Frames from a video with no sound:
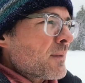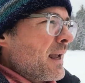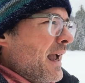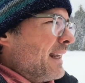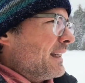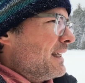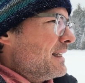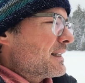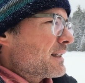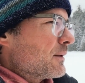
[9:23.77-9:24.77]
And
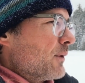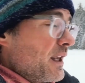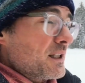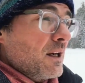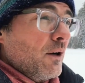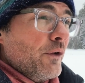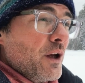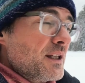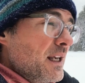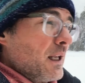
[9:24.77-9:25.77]
with his
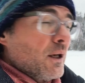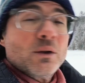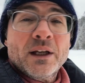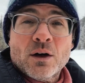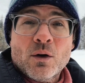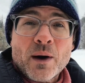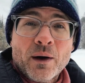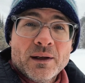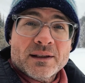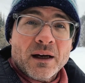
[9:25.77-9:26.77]
clairvoyance, he can only go where
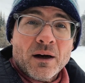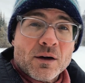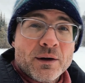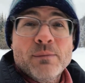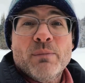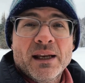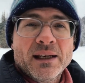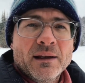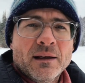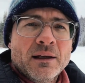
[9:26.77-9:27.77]
he's already
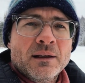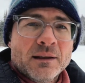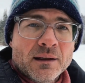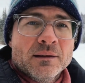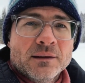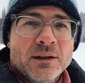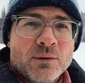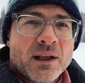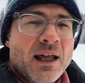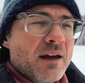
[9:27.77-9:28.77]
been in
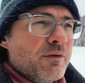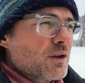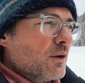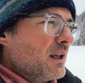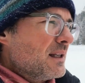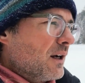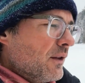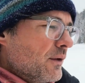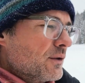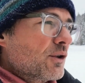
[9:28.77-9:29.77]
real life. So he's
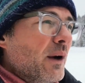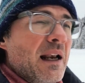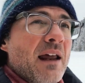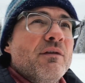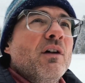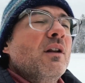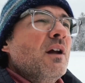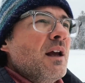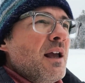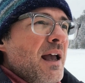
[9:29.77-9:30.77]
on the street level,
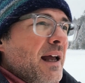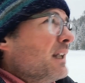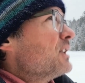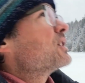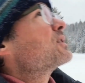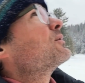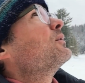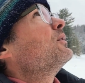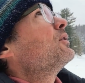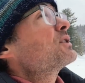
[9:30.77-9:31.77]
and he just
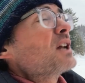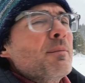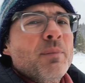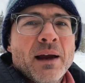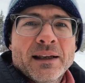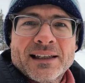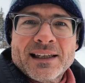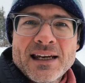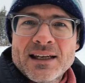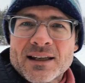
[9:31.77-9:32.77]
looks up and
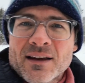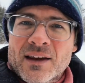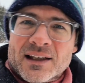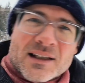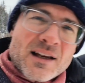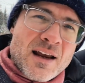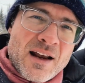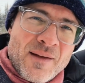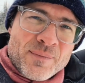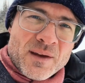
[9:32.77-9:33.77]
sees this
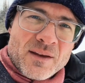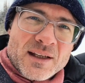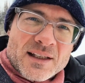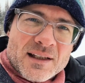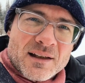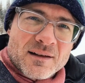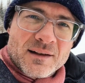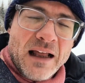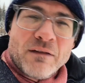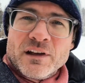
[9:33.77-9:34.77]

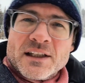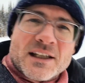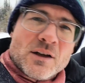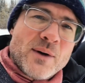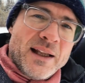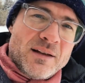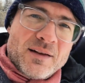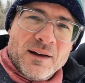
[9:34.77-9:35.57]
elven silhouette.